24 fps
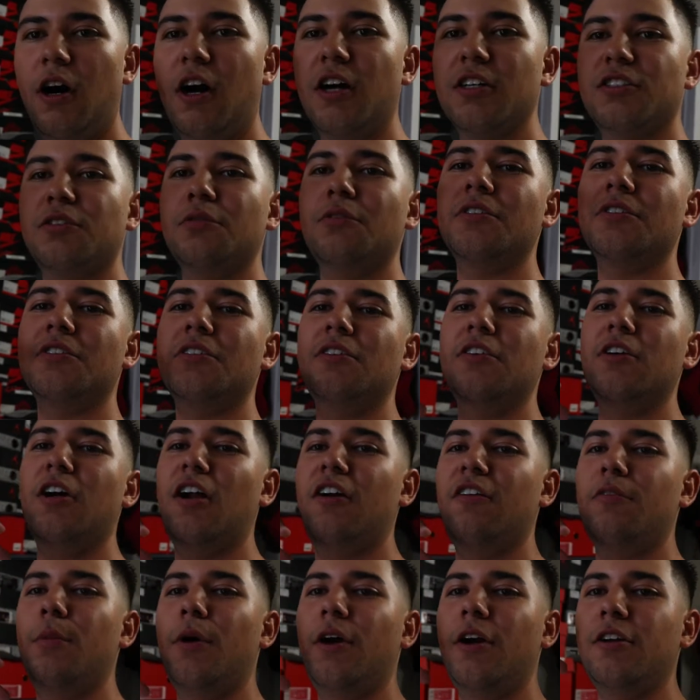Alright, so what is going
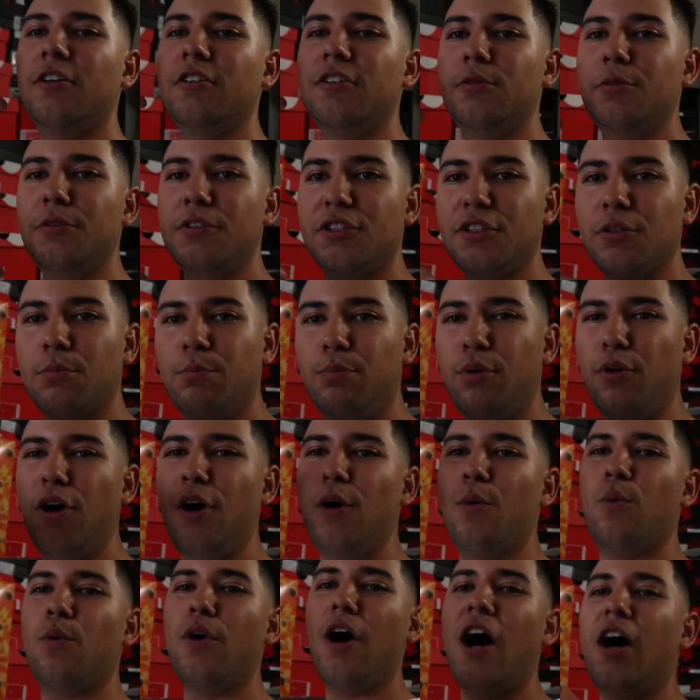on everybody on YouTube? It's your
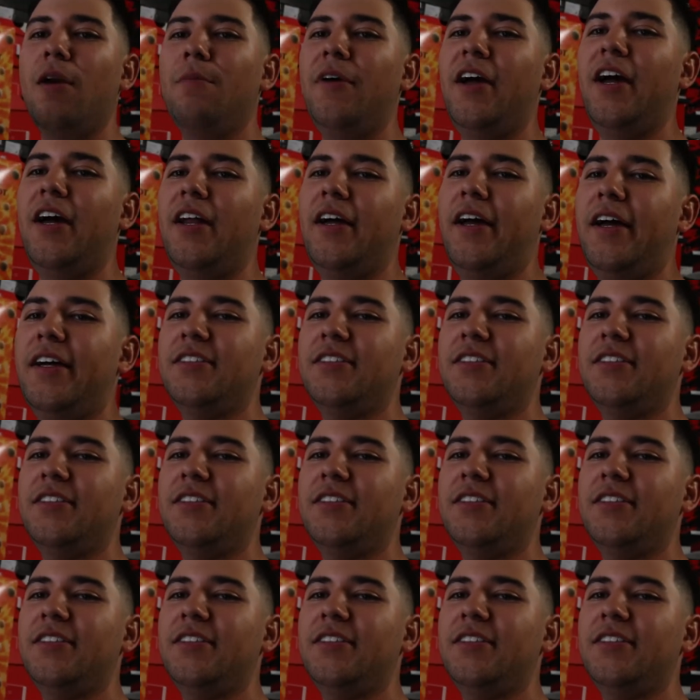boy RodMan,